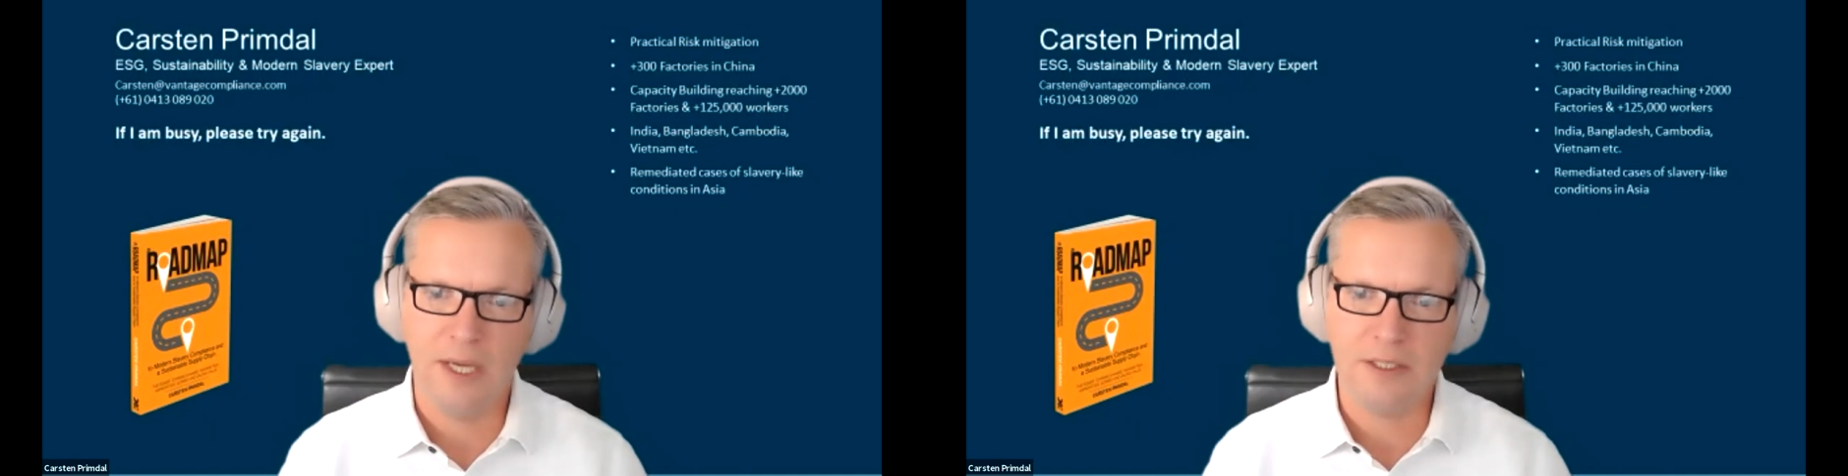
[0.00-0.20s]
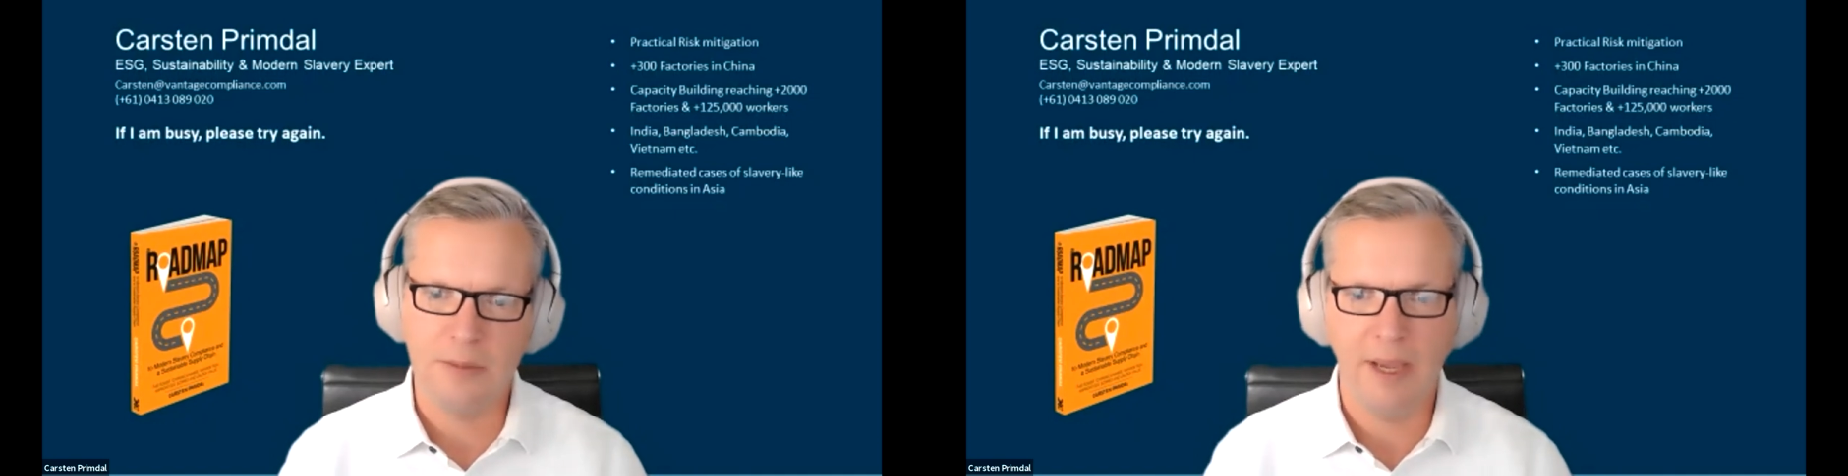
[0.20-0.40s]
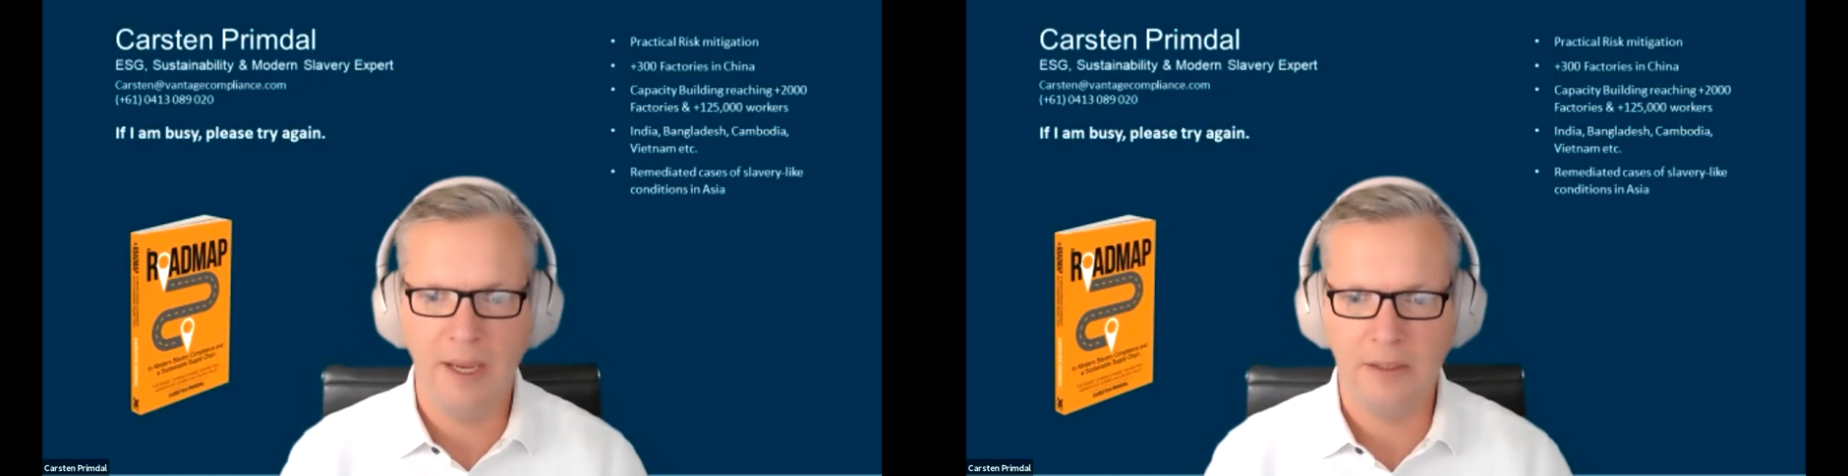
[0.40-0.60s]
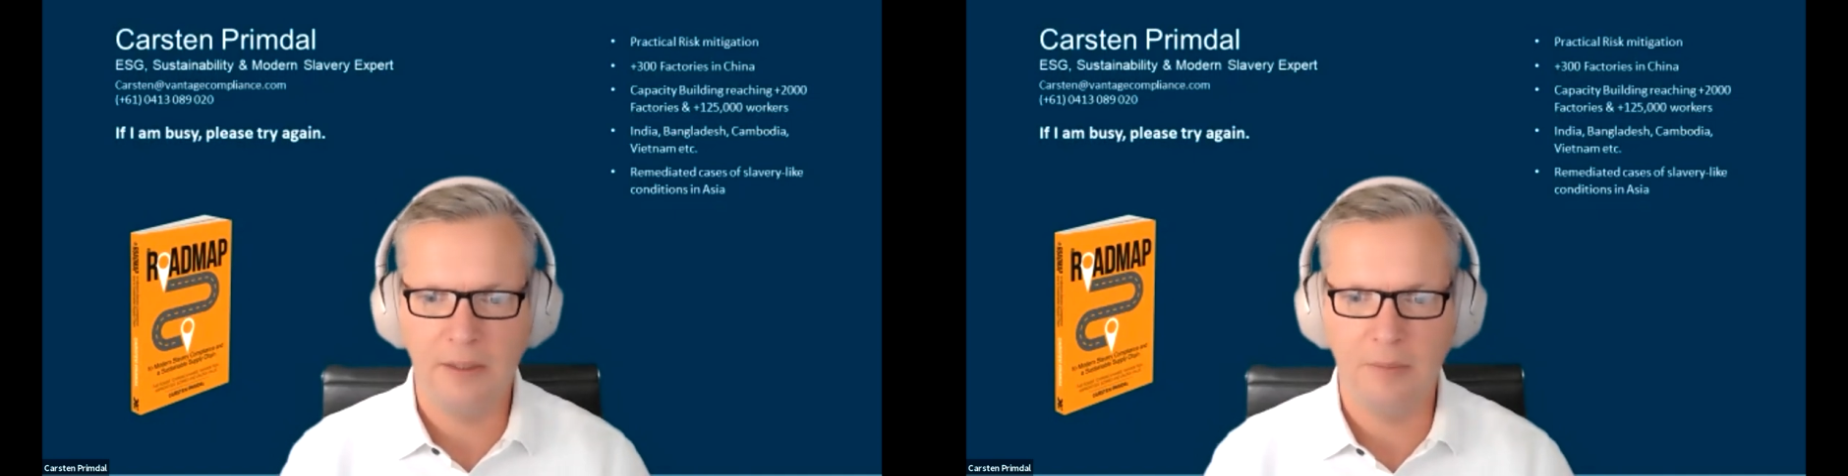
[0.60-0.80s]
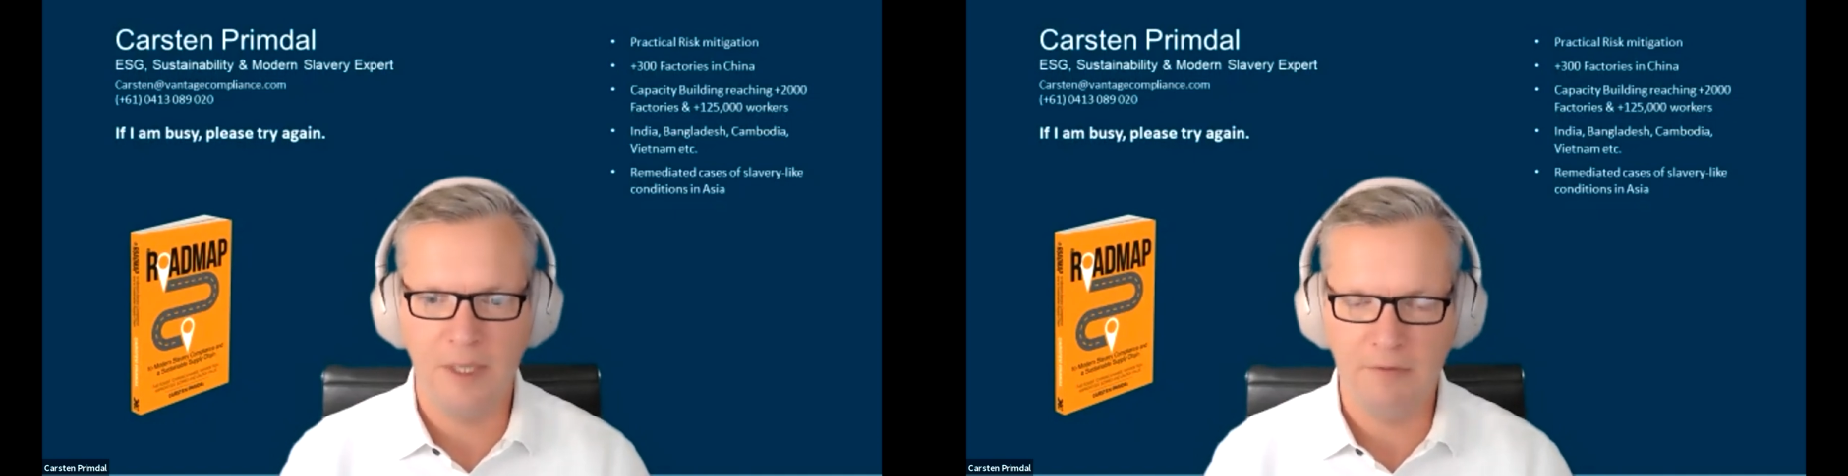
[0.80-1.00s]
are you actually
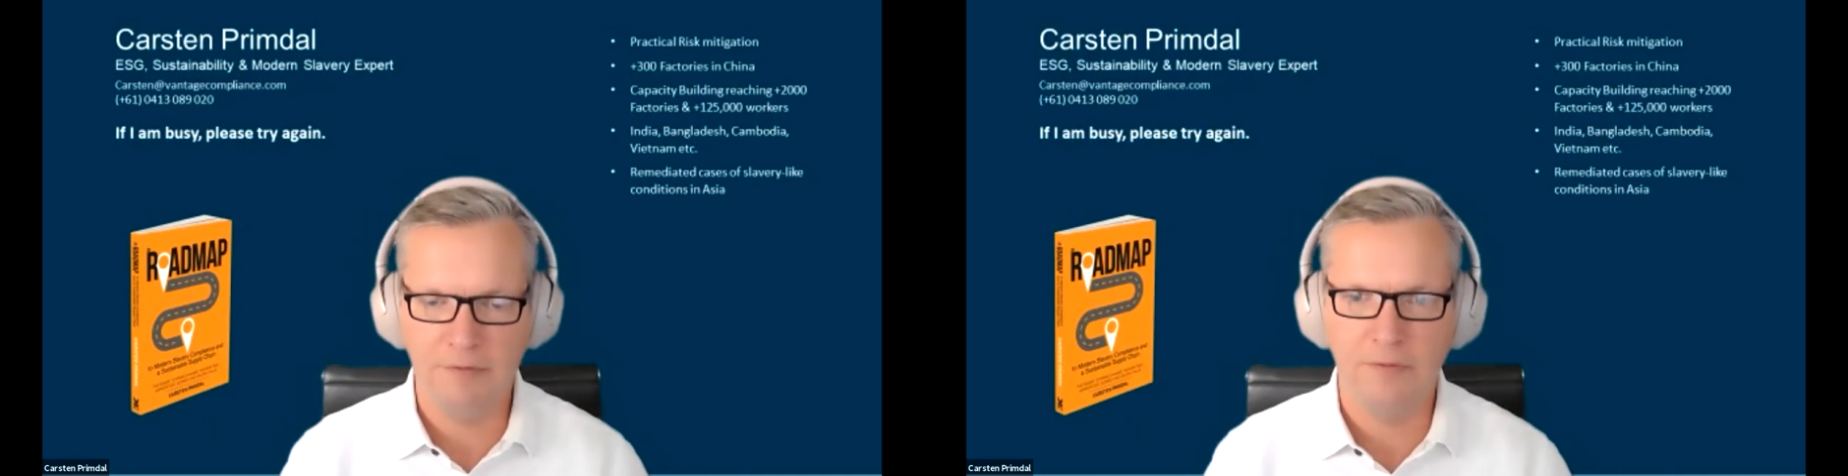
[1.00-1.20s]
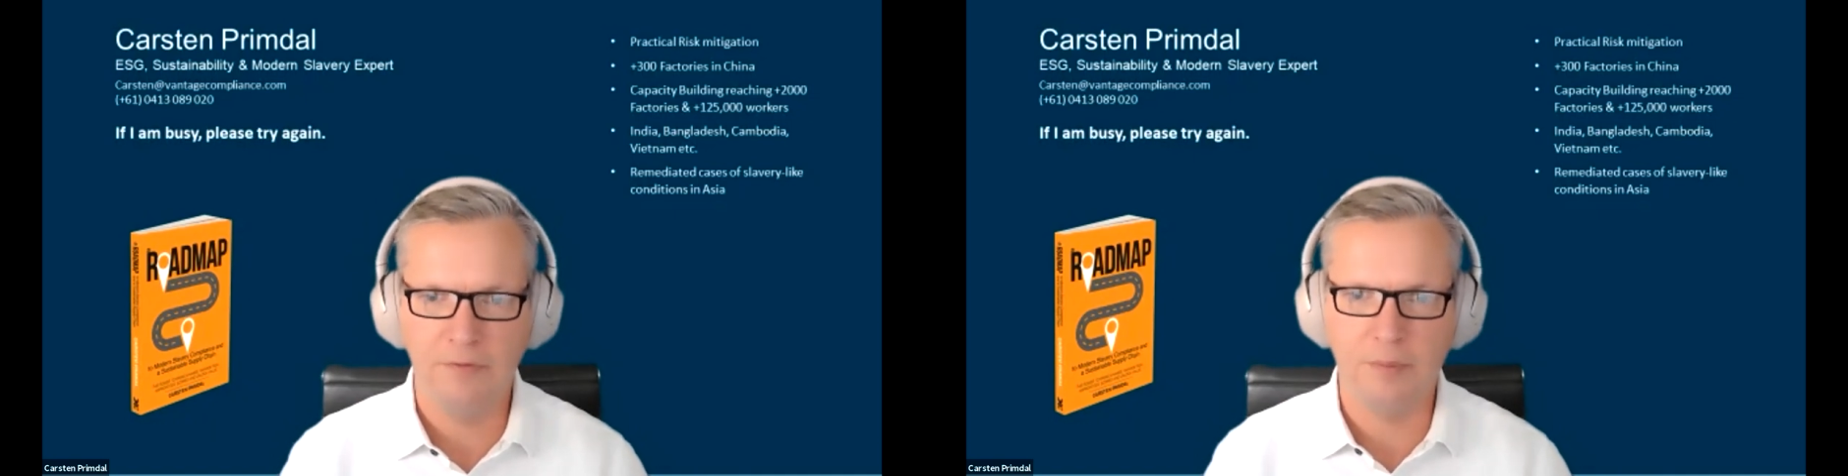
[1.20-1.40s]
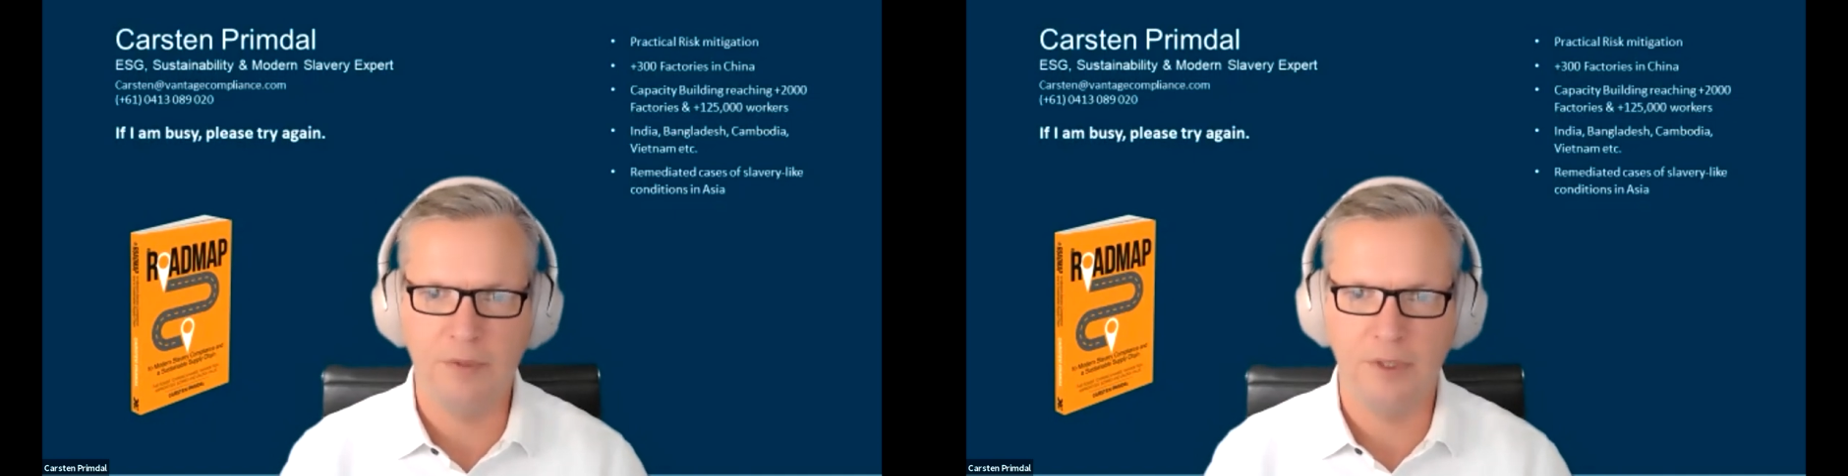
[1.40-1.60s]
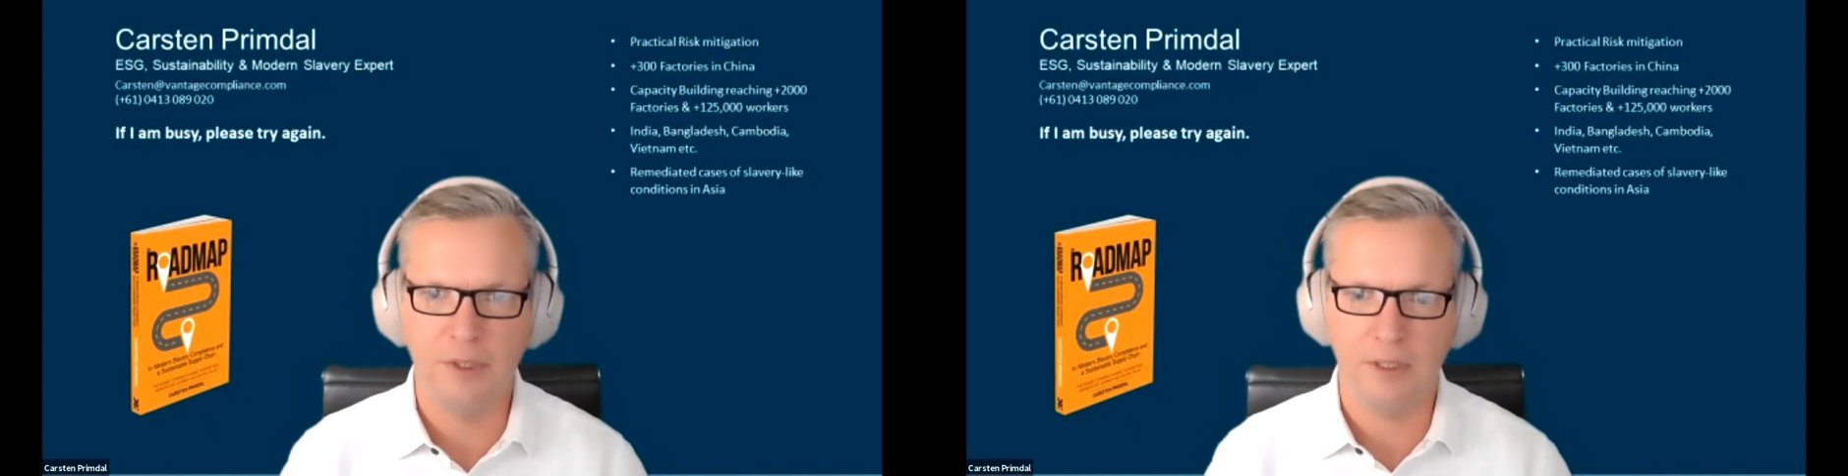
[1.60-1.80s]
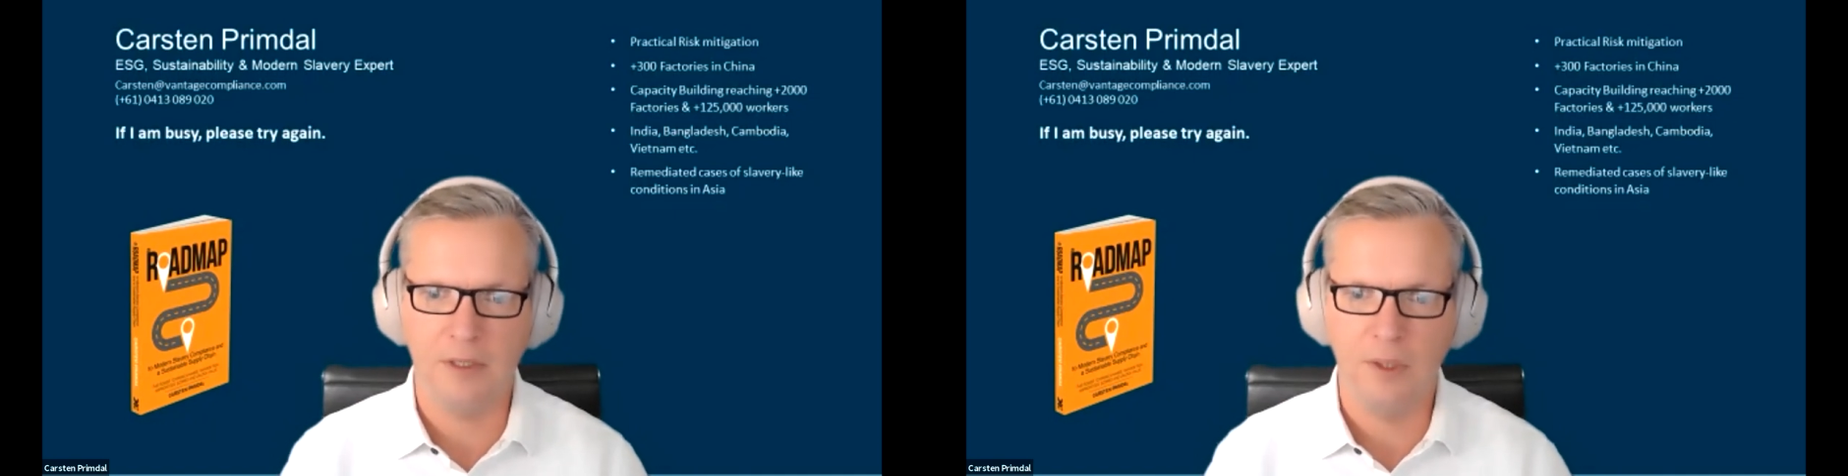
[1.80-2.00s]
paying them enough for the
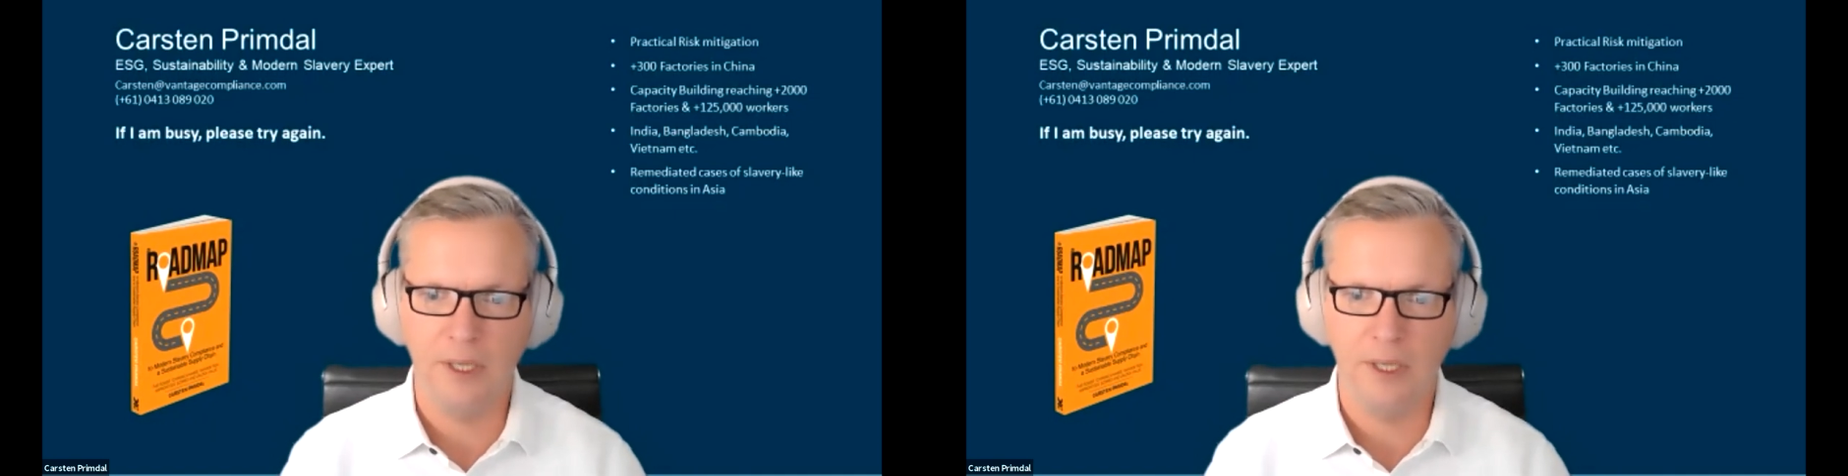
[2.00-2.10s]
product?